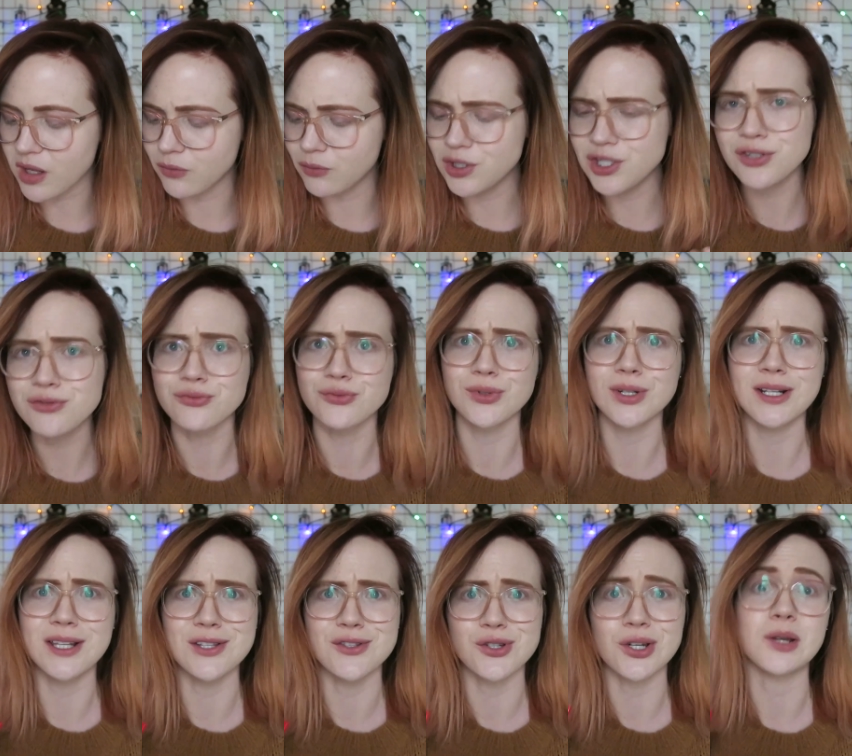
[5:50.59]
Which is
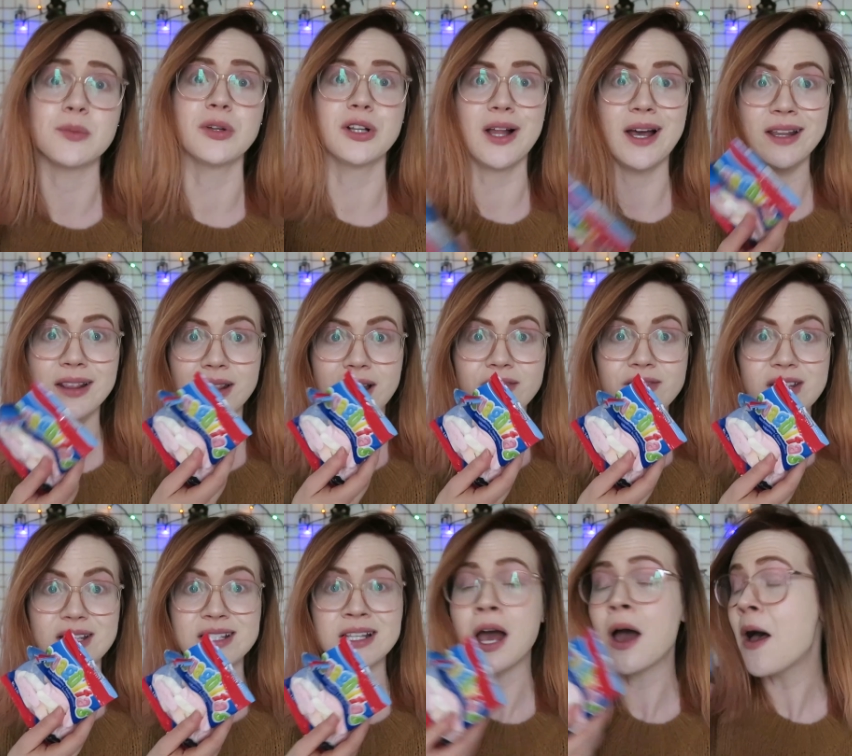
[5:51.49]
really enjoyable. I love
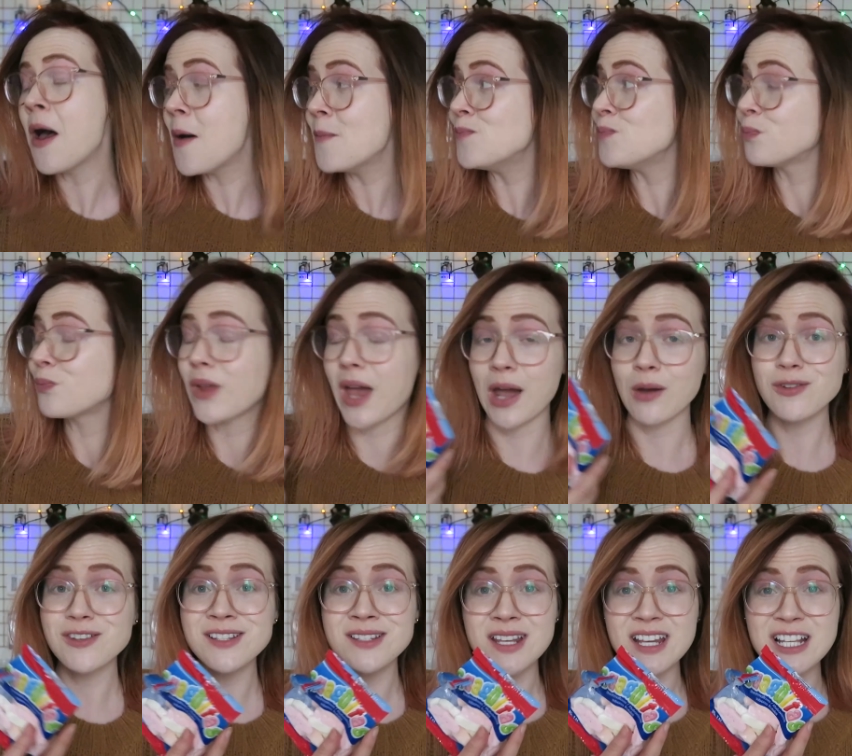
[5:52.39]
these. I
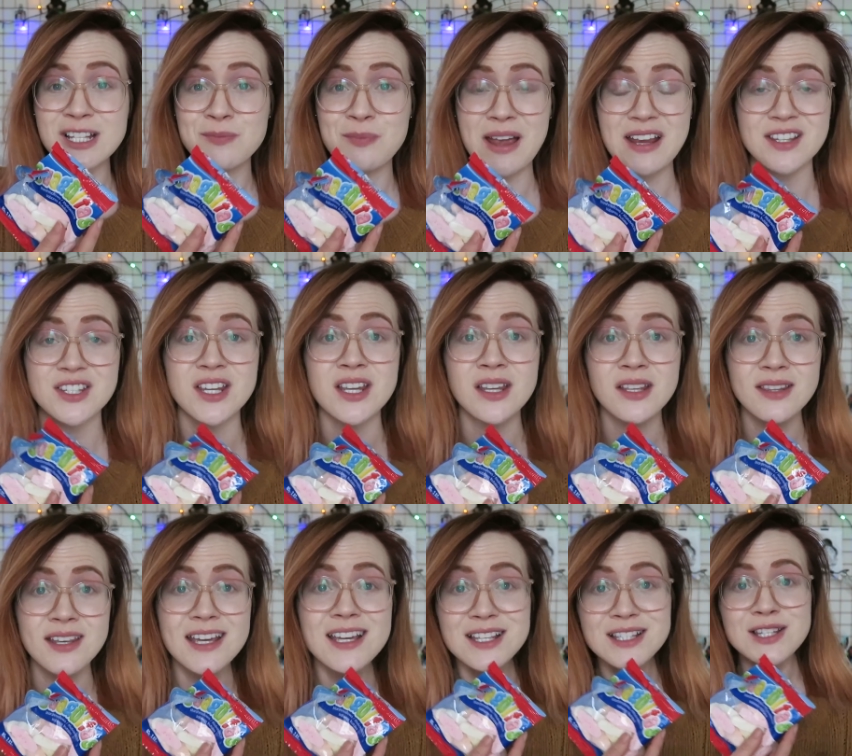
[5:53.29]
wasn't expecting
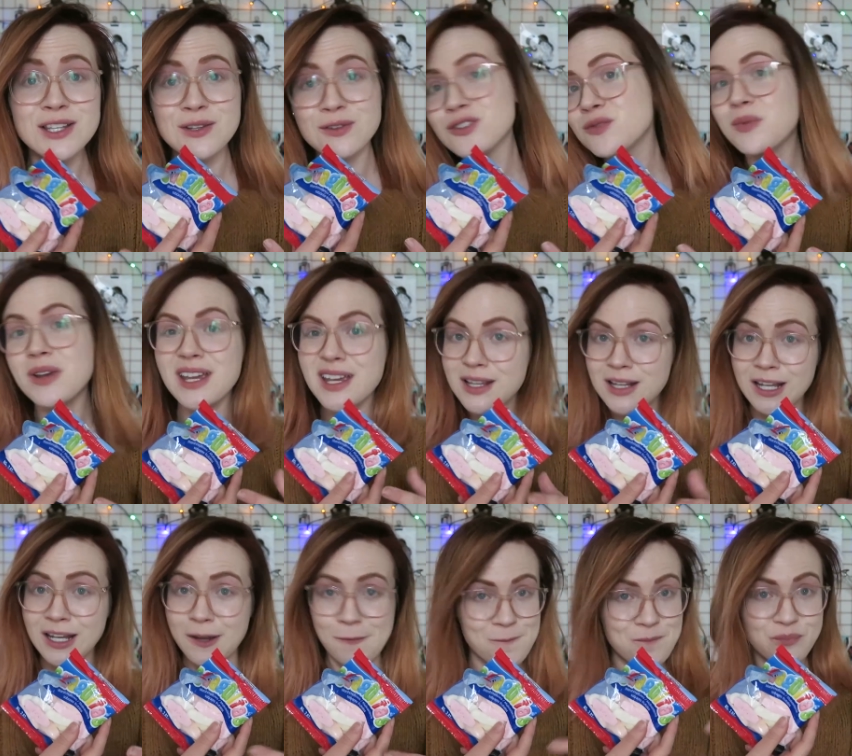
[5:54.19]
these to be
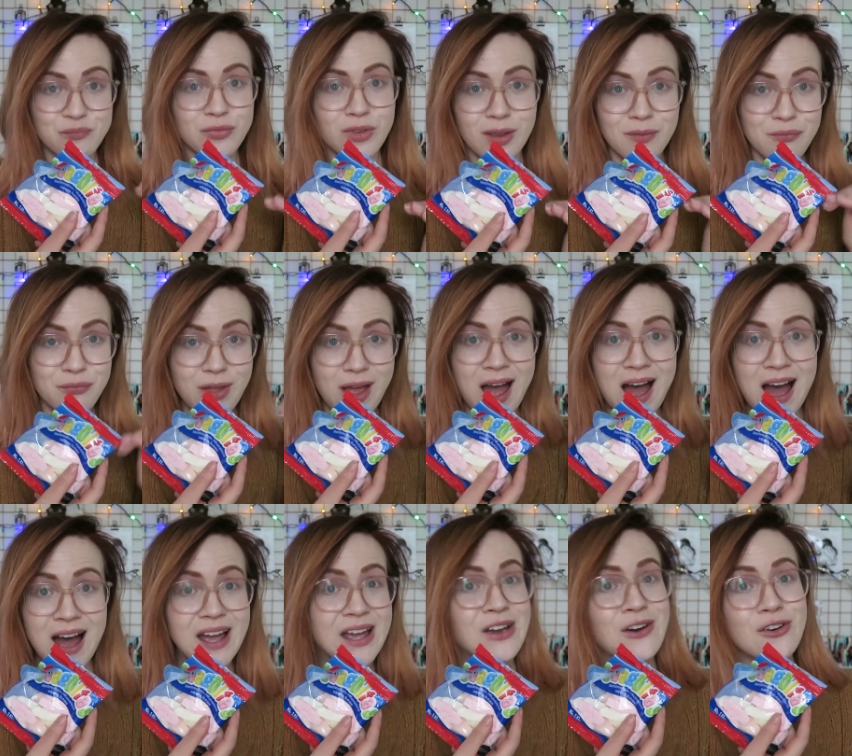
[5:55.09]
like
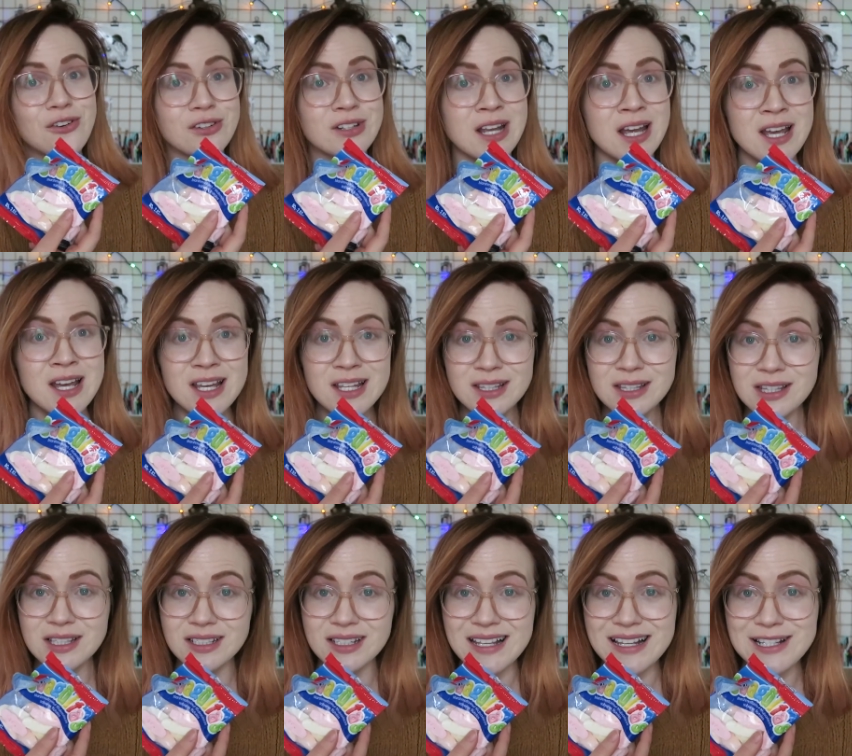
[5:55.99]
high on
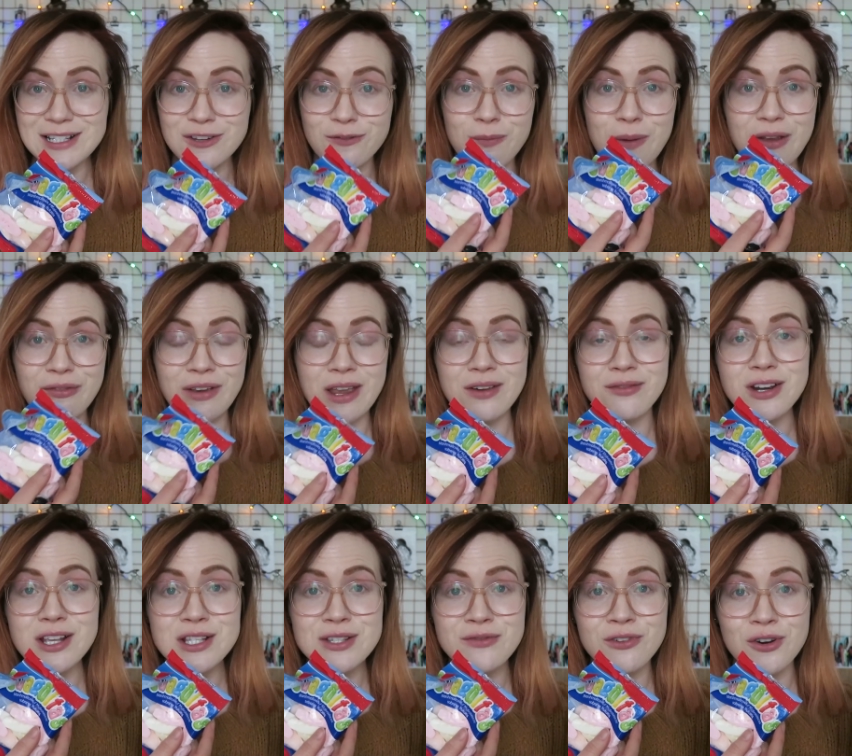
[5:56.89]
the list of my
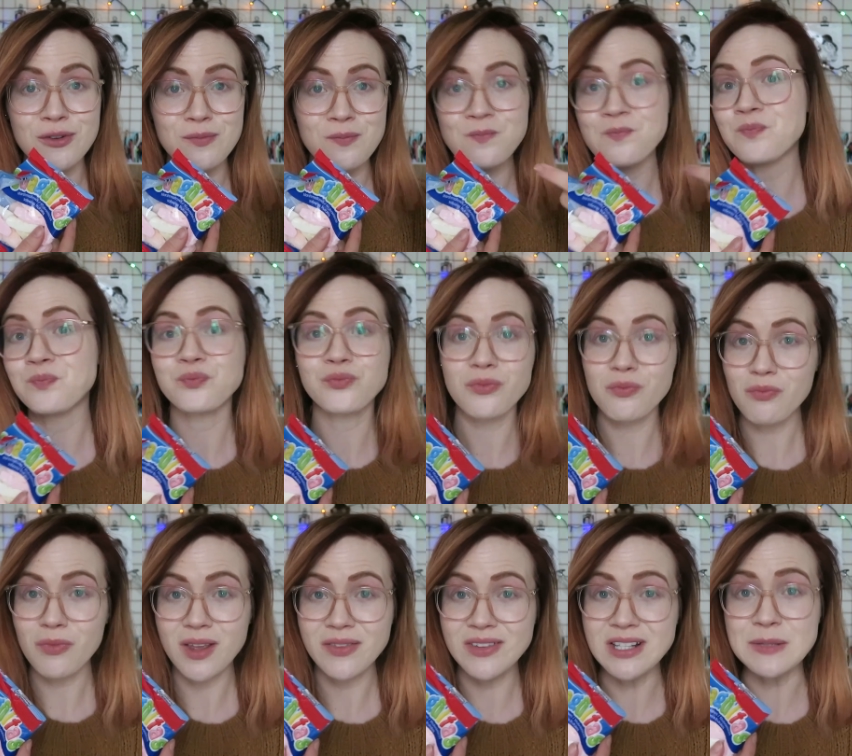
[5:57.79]
favorites from
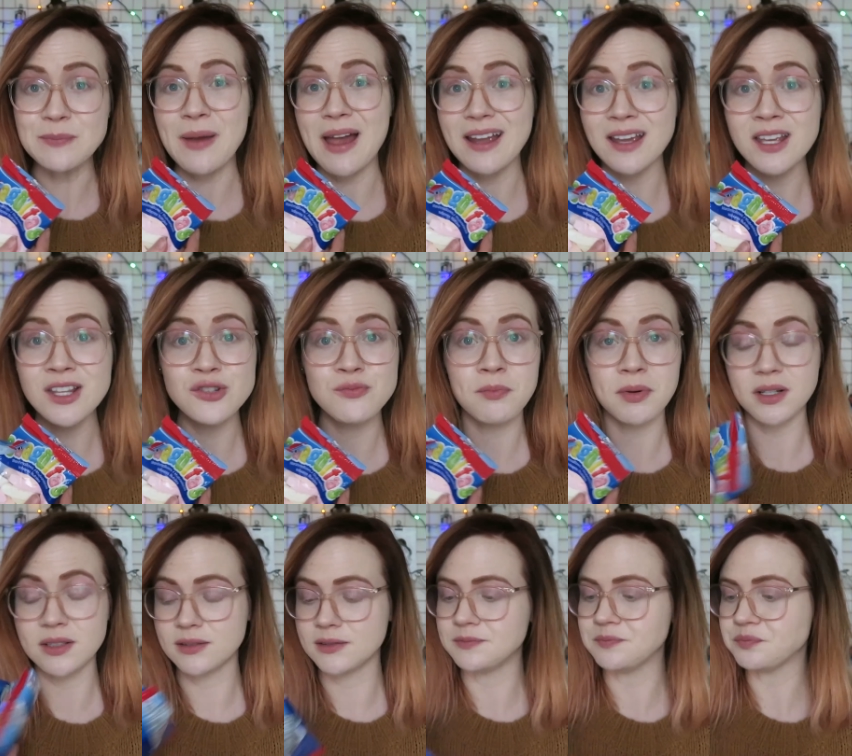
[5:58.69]
this package,
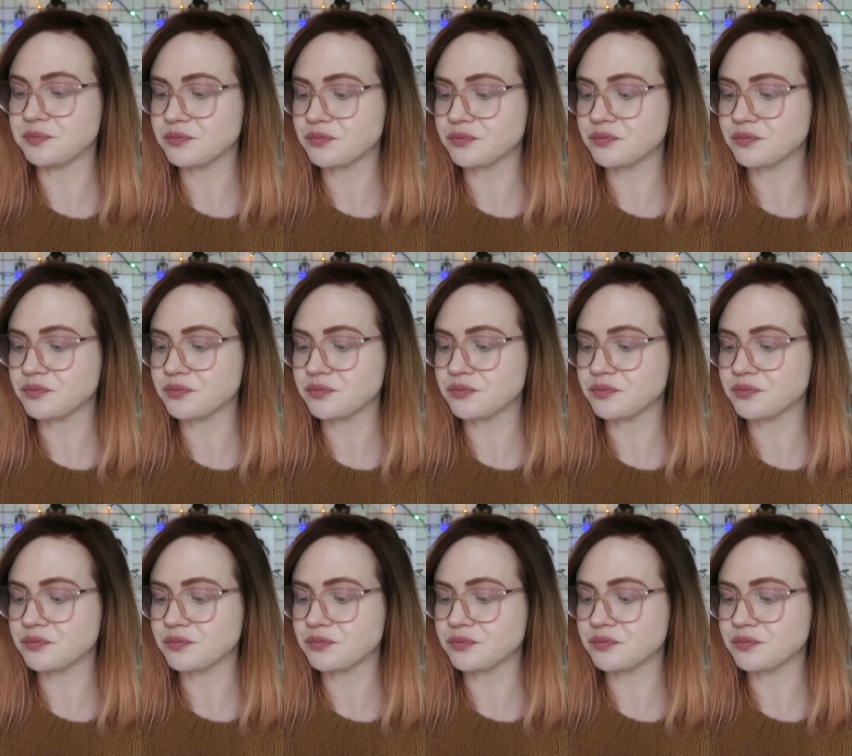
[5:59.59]
but